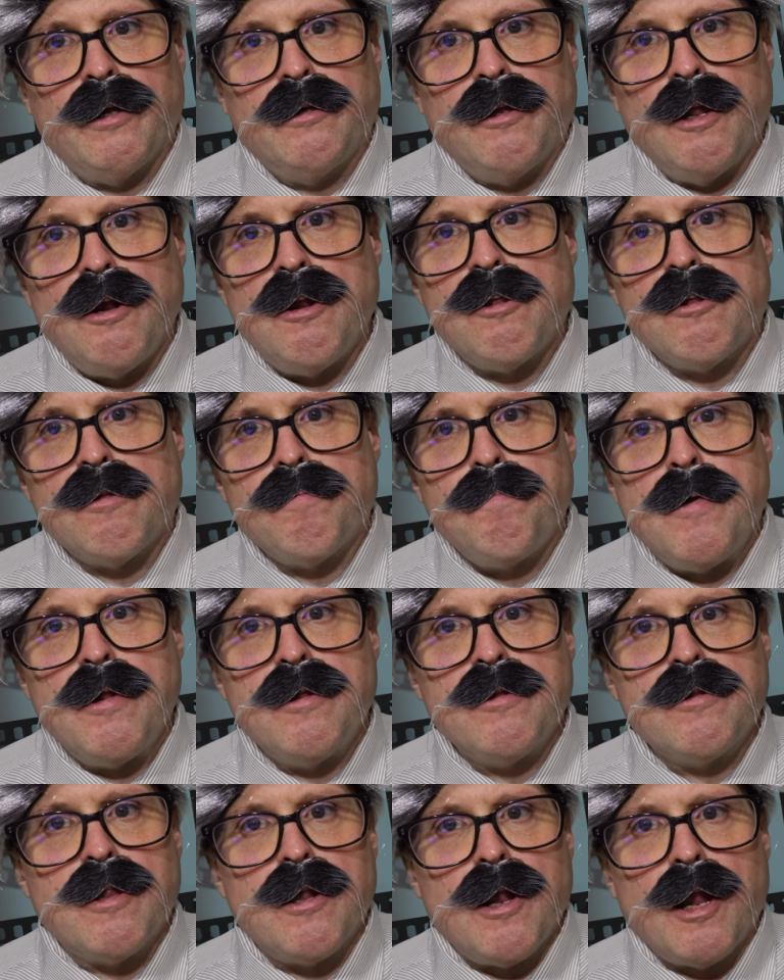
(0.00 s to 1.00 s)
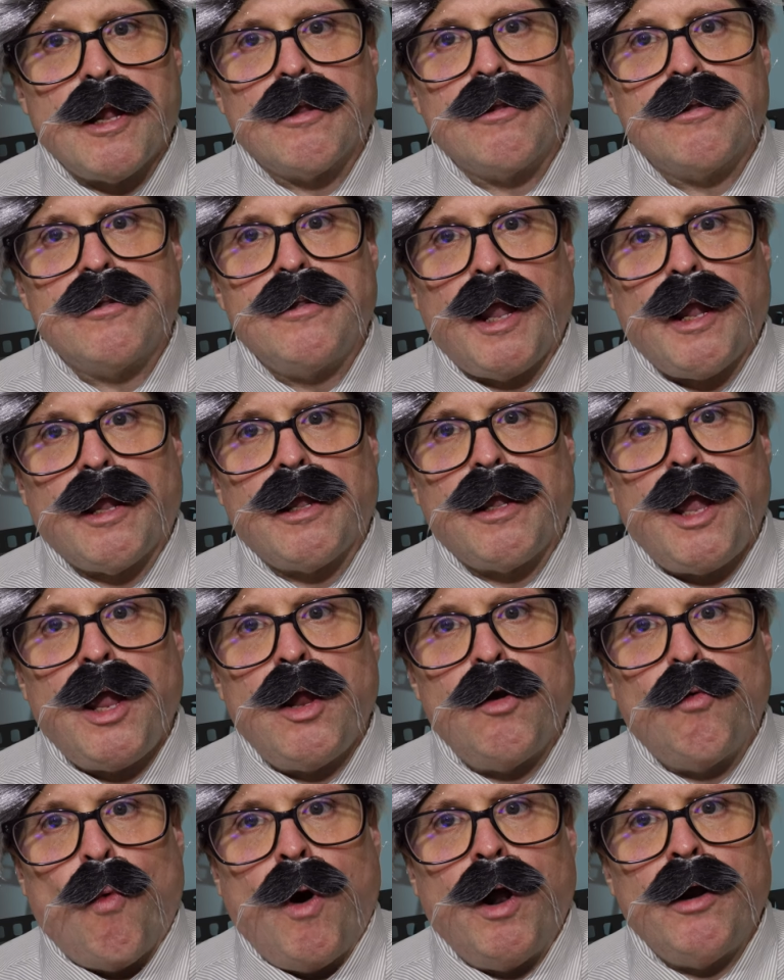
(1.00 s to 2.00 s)
Dennis spends the next
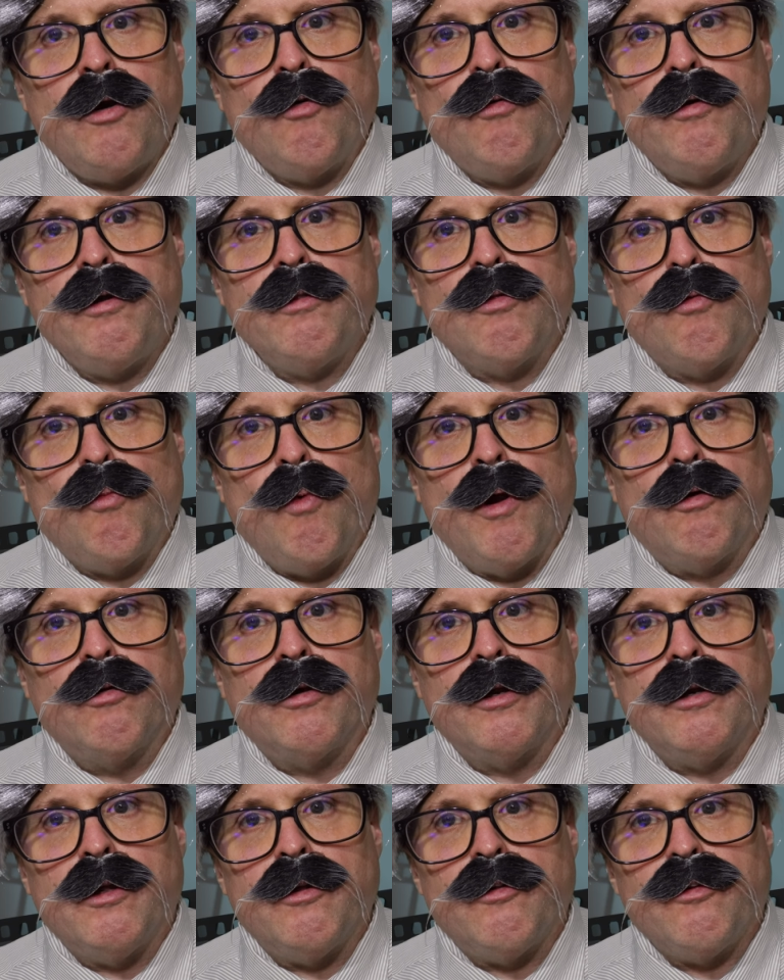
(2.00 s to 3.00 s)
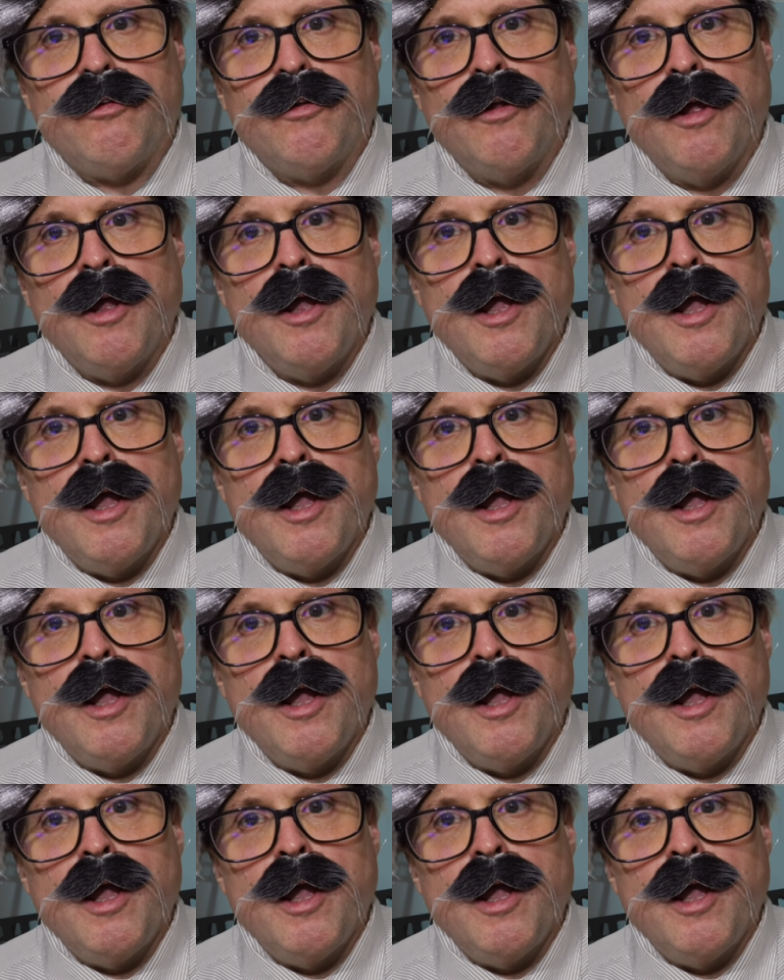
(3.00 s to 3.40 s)
decade wandering the wilderness,